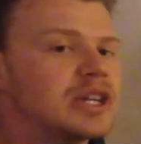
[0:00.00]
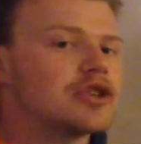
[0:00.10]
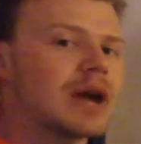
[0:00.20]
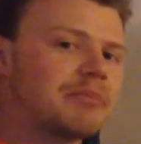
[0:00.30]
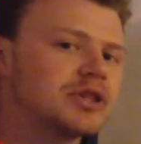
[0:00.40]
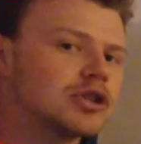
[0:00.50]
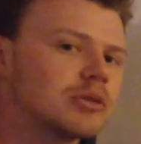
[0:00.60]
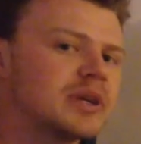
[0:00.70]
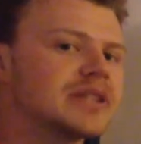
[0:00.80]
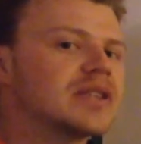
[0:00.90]
your
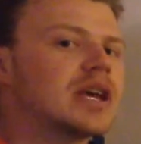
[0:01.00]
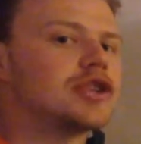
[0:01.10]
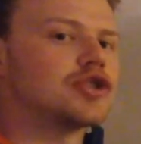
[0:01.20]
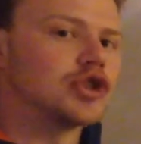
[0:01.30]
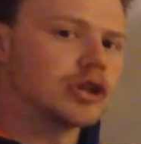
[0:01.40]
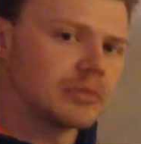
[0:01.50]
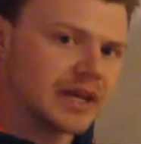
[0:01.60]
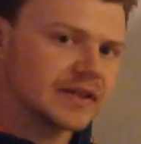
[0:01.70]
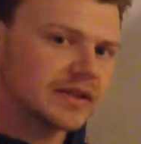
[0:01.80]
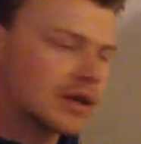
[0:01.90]
epidermis and your
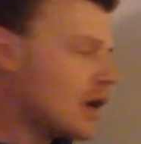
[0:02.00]
dermis,